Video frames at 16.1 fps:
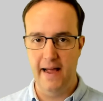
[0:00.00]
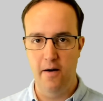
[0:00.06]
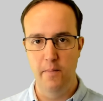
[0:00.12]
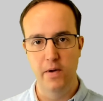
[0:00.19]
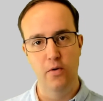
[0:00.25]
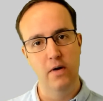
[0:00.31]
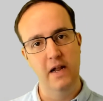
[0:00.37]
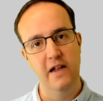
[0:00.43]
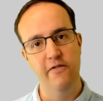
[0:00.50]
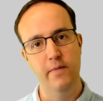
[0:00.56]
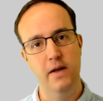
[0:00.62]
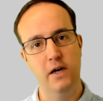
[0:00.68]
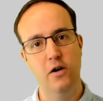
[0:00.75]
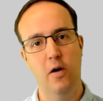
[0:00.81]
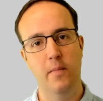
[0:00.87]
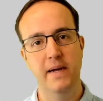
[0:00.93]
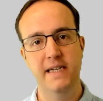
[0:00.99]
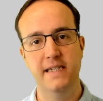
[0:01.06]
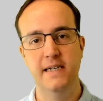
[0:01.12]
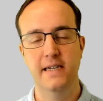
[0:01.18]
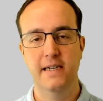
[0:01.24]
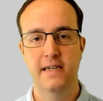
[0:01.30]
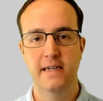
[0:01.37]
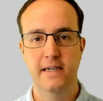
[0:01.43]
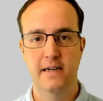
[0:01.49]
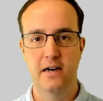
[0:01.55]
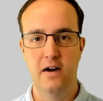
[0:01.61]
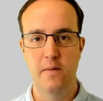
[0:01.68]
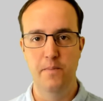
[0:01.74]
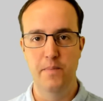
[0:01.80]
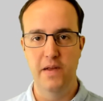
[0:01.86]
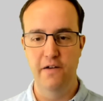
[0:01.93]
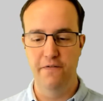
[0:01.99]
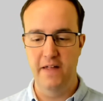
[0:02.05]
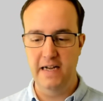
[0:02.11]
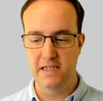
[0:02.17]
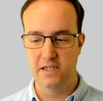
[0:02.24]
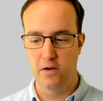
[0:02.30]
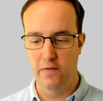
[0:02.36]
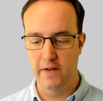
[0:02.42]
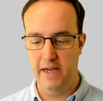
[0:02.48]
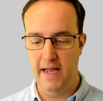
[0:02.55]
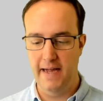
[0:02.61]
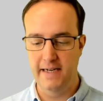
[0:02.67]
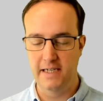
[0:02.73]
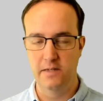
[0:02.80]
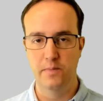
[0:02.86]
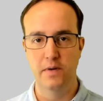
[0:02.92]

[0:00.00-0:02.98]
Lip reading: at me or leave me a comment if that's not the case.